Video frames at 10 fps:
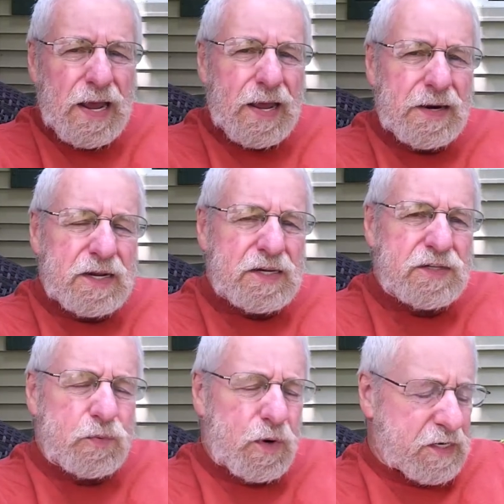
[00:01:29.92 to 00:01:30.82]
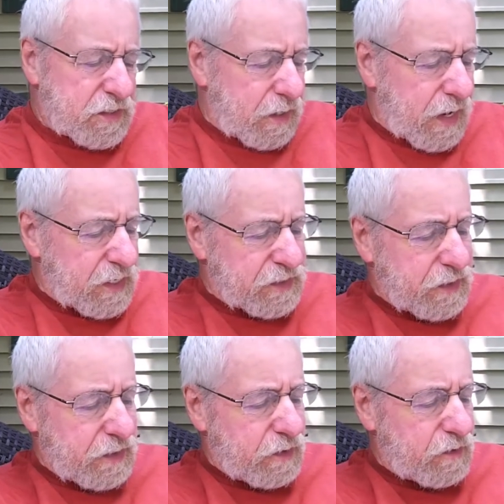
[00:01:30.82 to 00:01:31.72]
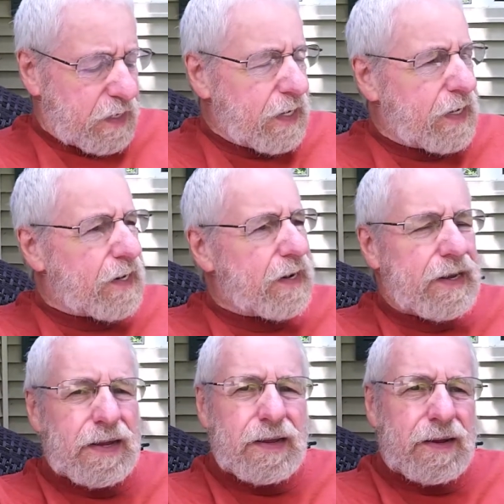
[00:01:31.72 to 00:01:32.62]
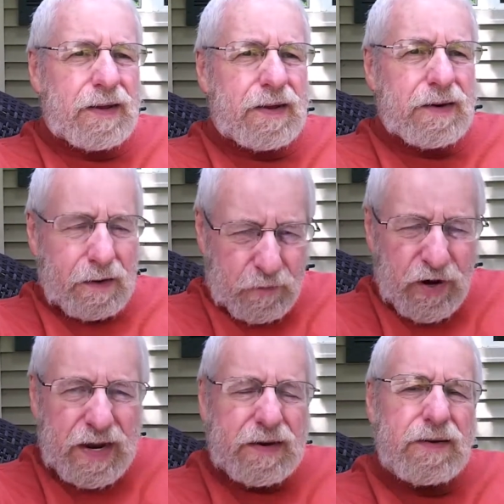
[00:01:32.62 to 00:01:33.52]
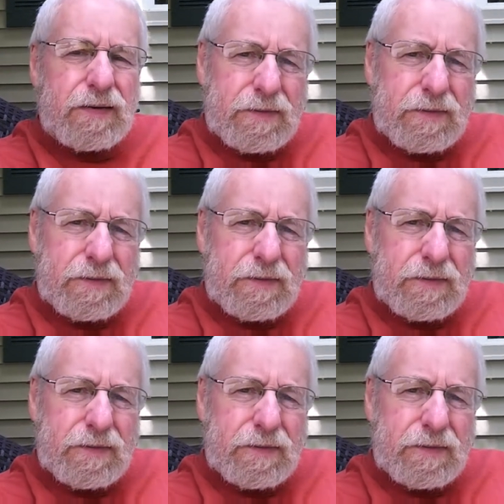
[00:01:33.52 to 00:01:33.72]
nine is, what is the last thing you did? Number eight,